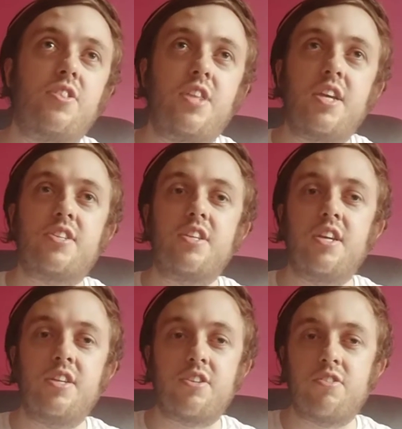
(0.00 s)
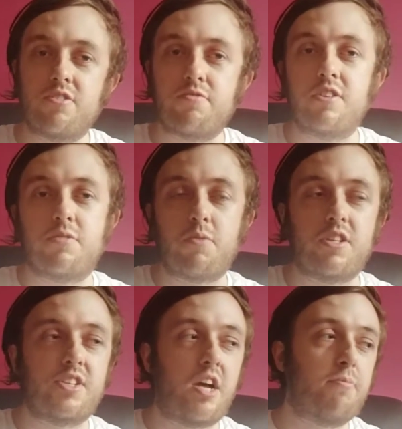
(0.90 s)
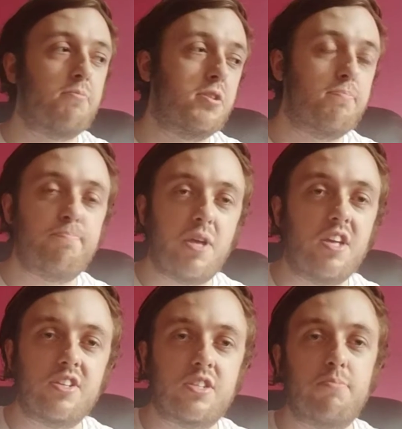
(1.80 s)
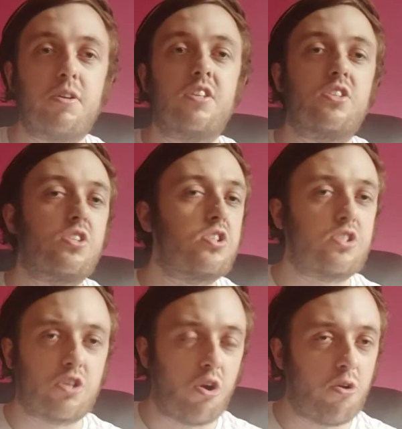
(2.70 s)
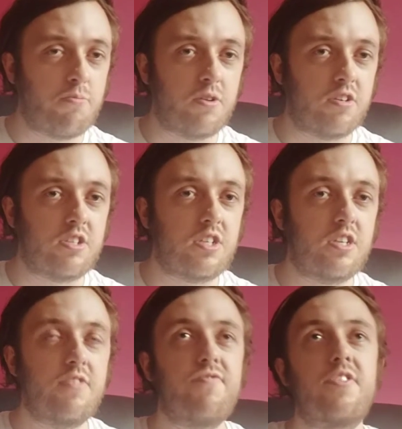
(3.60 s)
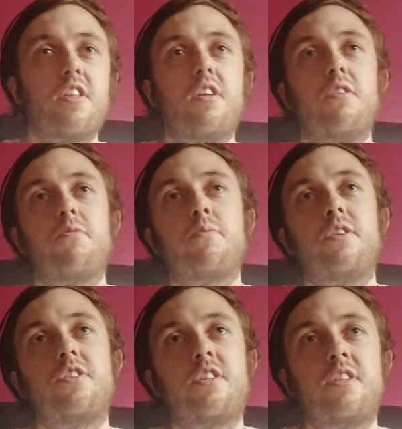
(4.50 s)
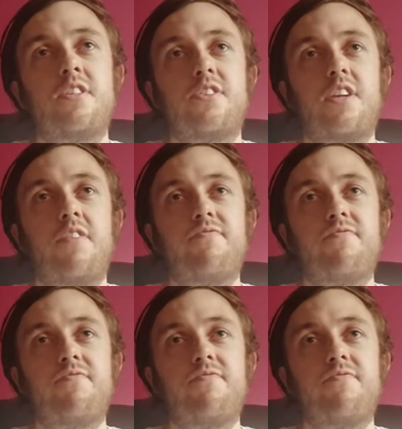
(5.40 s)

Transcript: this is another reason why this album speaks to me so much, which is